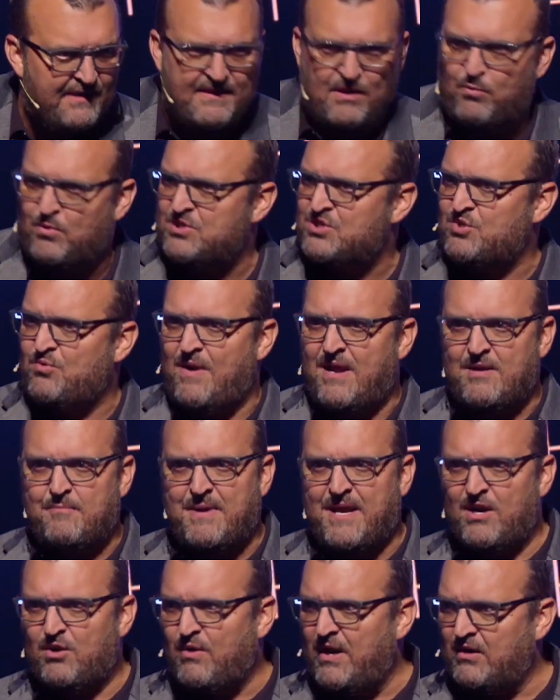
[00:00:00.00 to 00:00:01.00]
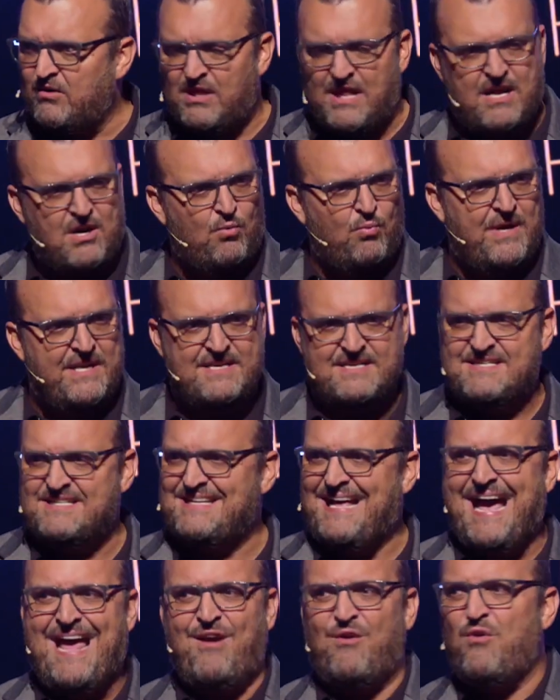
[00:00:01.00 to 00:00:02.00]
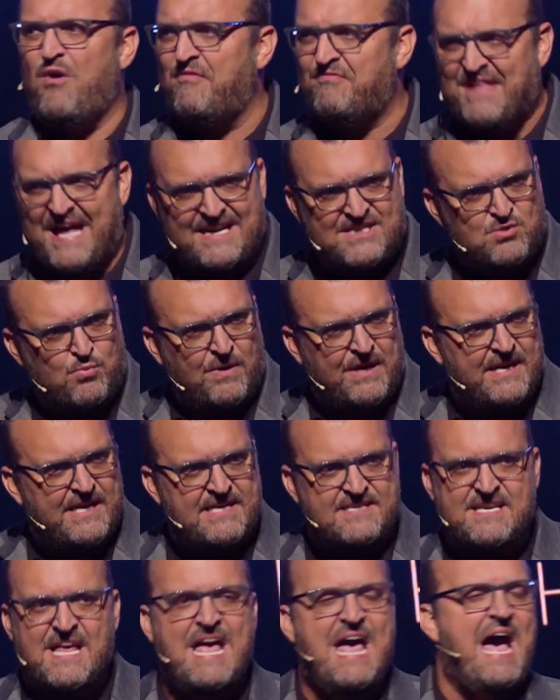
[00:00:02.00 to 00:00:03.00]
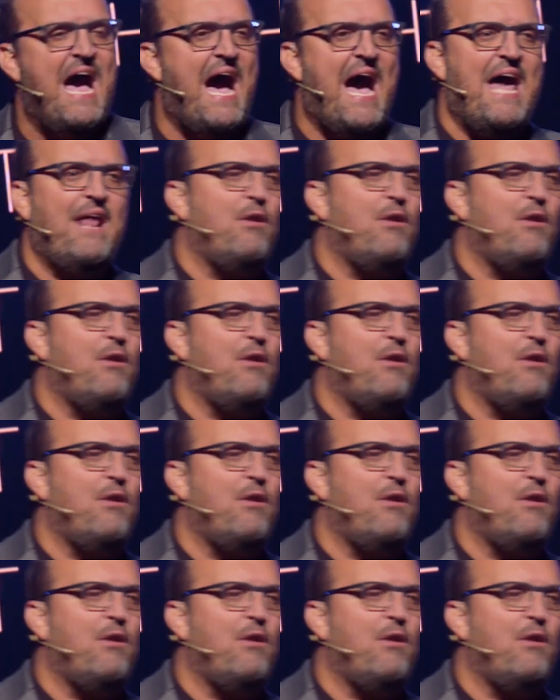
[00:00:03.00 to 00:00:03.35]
that we're surrounded by a great cloud of witnesses. I don't know if that's what it is. I